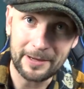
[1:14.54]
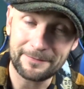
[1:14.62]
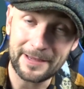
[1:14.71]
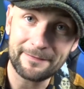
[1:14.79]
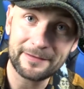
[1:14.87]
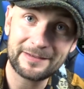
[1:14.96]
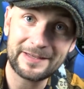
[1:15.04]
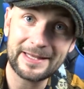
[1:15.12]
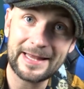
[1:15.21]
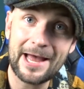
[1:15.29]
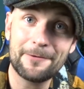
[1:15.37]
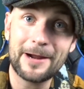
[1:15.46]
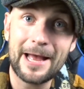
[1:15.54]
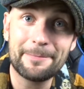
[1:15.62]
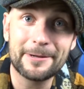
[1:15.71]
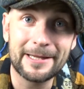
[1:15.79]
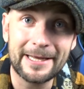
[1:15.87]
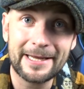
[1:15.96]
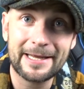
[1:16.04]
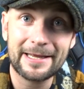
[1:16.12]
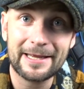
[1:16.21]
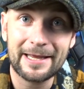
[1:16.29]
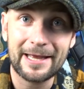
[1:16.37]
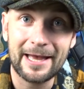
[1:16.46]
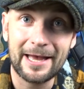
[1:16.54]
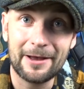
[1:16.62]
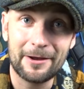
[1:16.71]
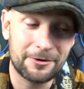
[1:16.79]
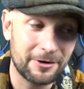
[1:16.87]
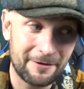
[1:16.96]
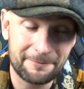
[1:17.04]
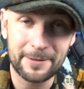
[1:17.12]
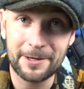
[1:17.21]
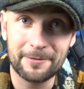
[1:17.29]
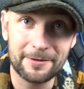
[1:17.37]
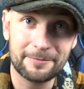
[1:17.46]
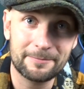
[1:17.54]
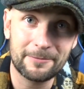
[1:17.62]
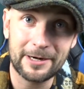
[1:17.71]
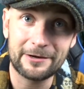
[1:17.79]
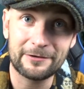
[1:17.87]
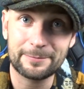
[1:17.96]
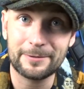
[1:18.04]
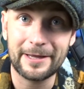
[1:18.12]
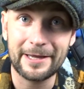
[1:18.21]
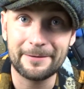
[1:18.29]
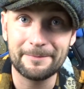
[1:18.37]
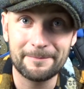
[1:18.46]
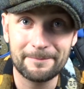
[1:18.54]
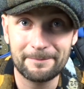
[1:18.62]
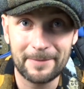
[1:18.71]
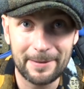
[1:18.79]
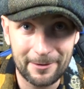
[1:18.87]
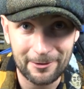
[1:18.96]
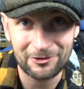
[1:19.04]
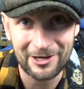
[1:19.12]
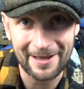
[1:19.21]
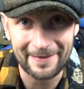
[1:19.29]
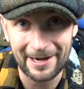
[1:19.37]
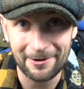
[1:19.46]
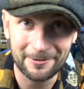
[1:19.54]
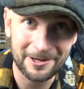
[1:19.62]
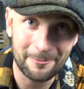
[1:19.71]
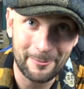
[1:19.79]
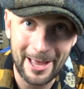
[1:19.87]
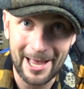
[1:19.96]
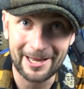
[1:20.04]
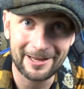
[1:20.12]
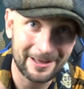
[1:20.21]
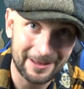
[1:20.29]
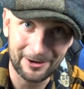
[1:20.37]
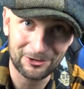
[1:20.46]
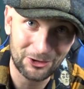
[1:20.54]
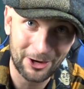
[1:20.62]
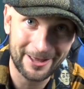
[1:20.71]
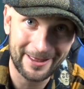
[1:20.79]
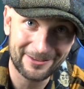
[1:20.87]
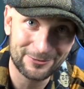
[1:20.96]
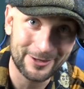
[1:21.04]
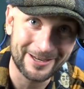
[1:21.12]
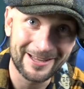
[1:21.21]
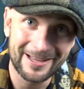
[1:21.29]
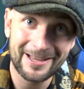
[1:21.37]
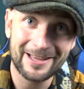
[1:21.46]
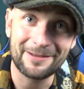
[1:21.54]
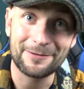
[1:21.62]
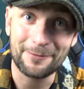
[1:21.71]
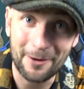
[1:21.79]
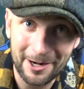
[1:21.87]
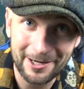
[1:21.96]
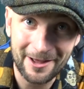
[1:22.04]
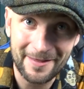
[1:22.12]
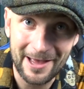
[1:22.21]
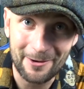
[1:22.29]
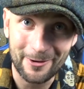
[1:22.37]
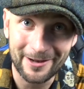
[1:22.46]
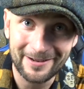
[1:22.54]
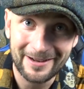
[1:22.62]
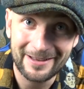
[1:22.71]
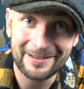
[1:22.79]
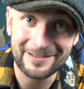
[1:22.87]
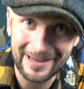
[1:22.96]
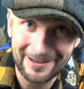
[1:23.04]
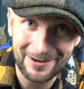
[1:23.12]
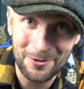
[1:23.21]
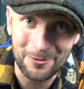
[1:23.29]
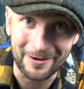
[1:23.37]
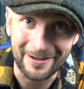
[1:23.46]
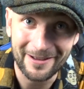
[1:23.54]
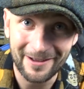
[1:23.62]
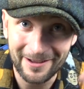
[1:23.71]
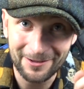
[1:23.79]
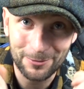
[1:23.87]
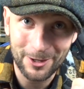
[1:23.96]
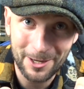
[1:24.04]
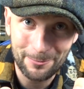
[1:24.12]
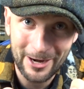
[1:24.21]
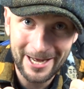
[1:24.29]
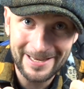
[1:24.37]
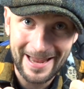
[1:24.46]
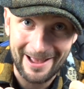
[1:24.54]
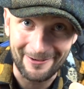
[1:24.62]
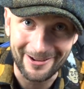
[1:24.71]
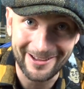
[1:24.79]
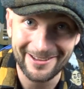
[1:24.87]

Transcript: if you haven't seen that Rapid Lick, and you're not familiar with what I just played, maybe go check that out, come back, and I'll show you this one. If you've already done that one, stay tuned, because we're going to break it down.